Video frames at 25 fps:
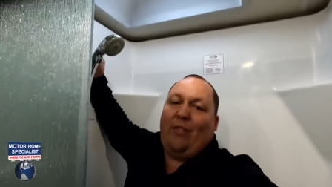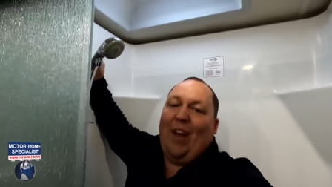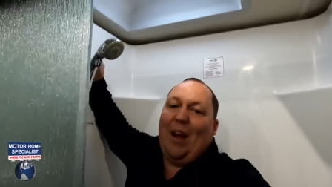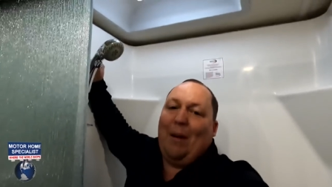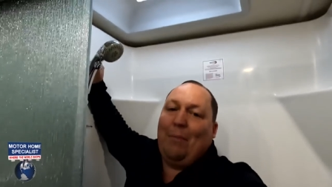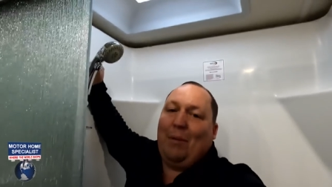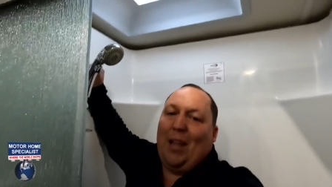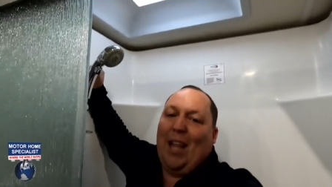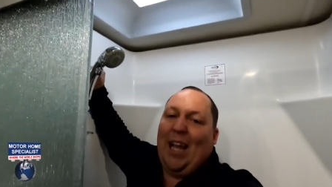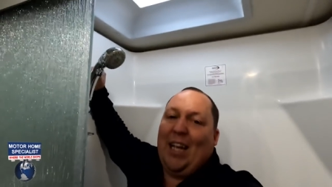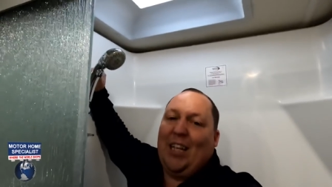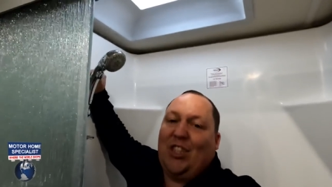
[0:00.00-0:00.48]

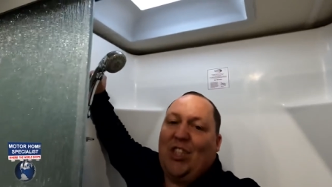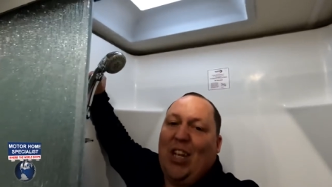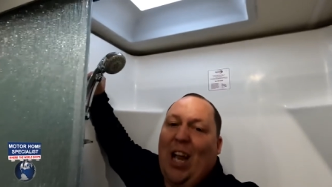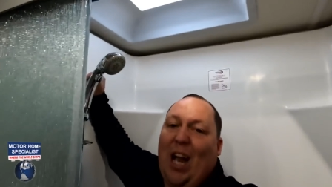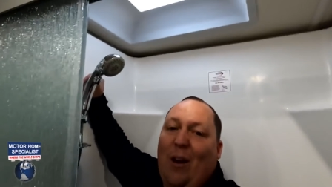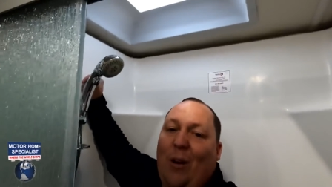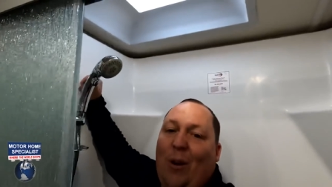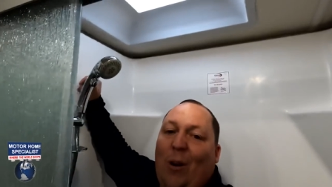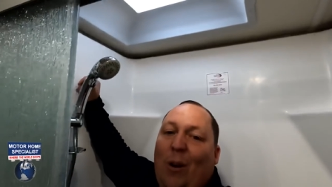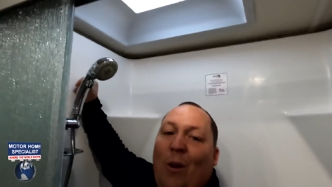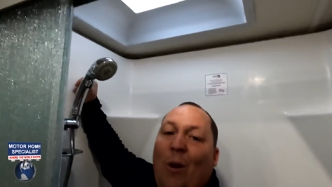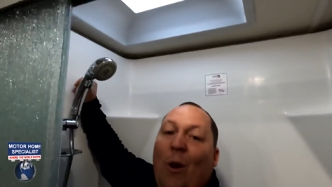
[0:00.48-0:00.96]
fiberglass
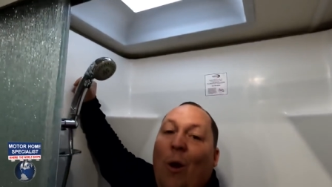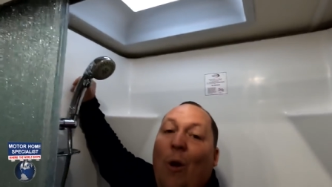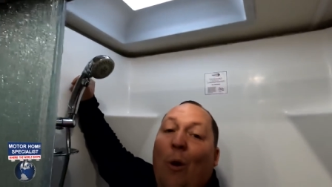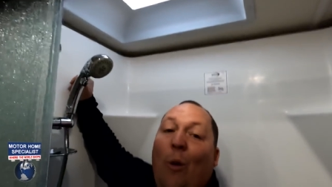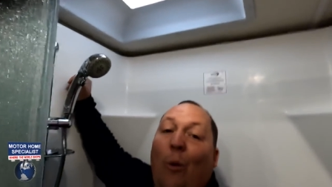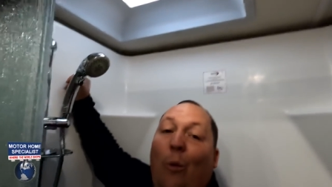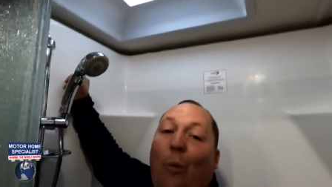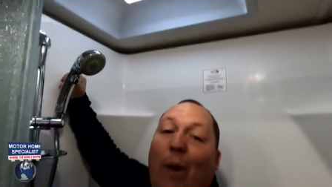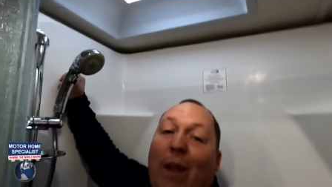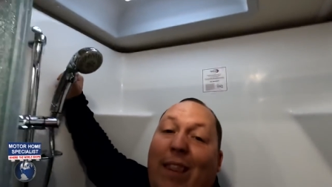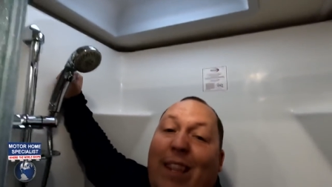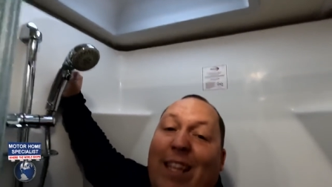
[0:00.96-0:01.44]
shower
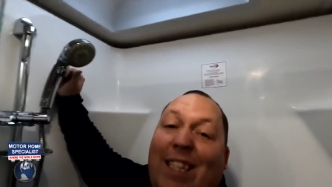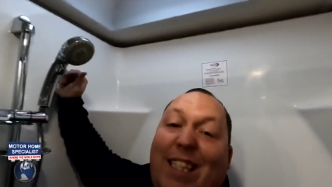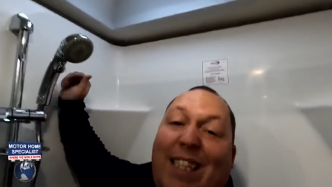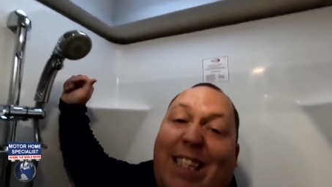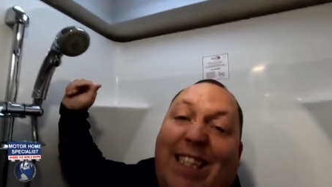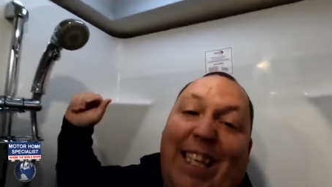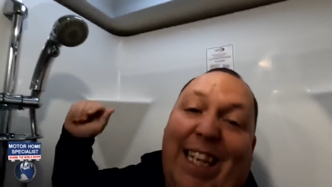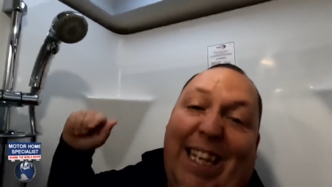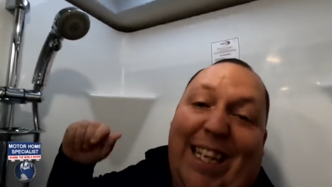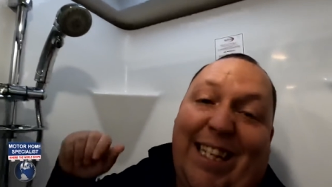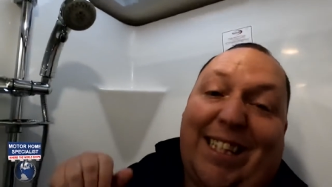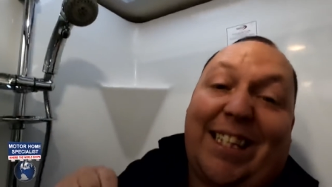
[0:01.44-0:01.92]
with a
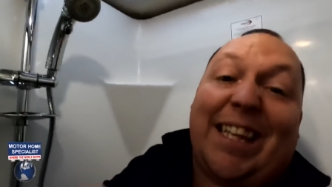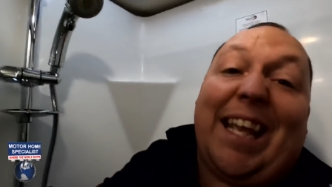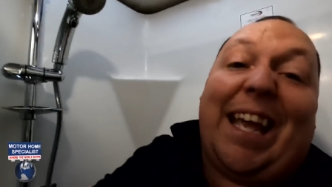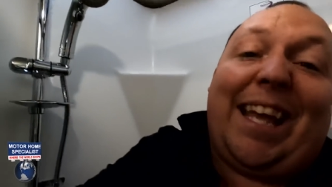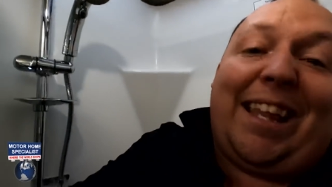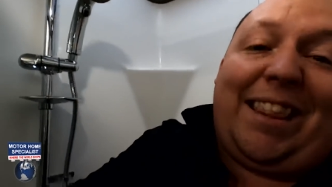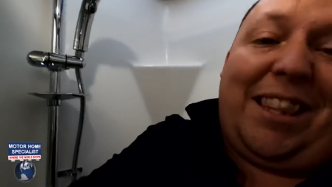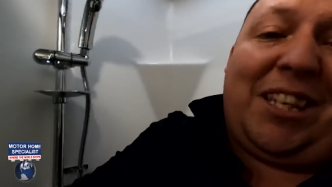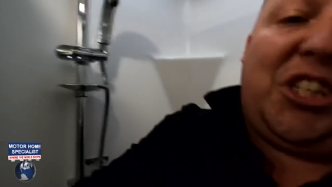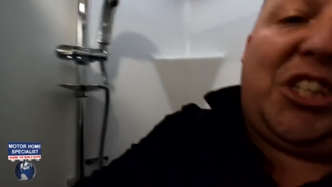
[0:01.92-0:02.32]
seat in